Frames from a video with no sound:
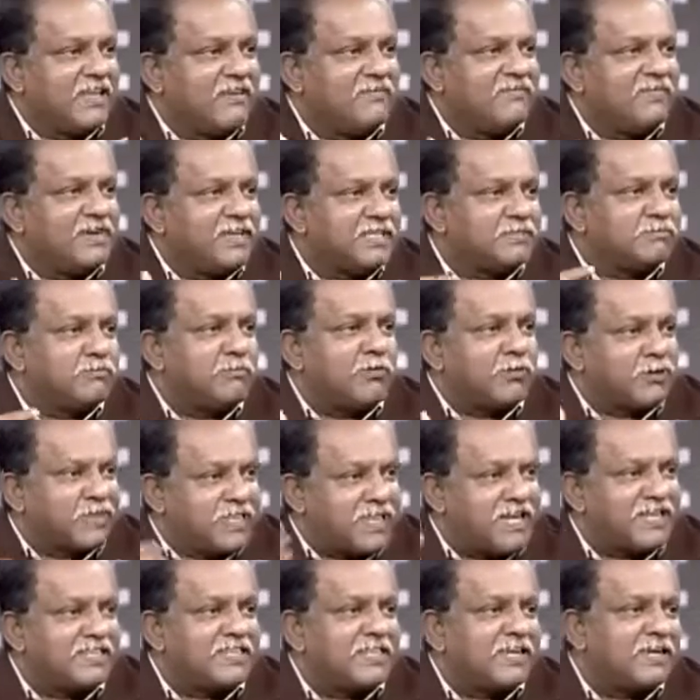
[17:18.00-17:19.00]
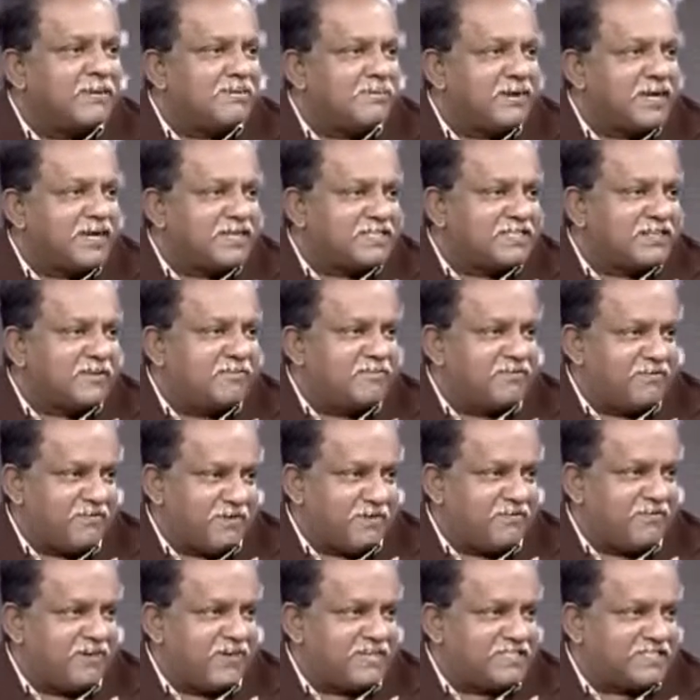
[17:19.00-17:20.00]
if it is more than 3 minutes of
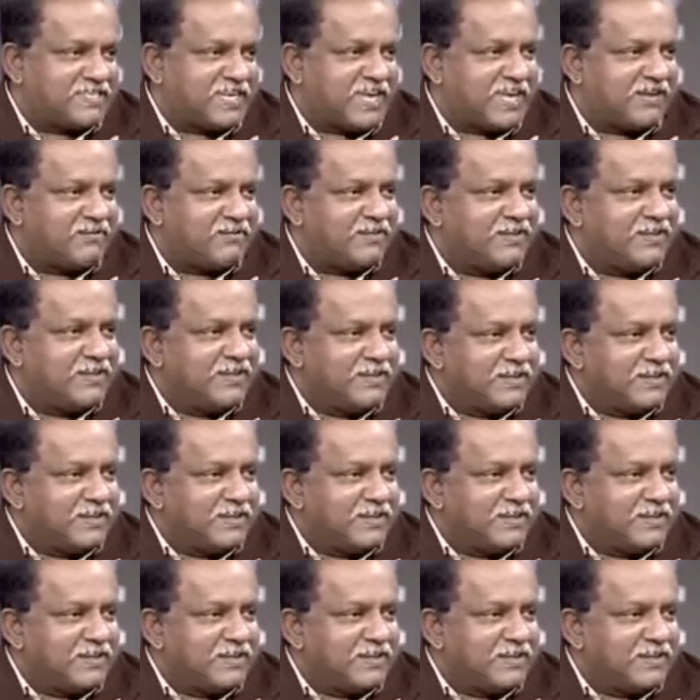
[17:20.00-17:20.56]
wait time,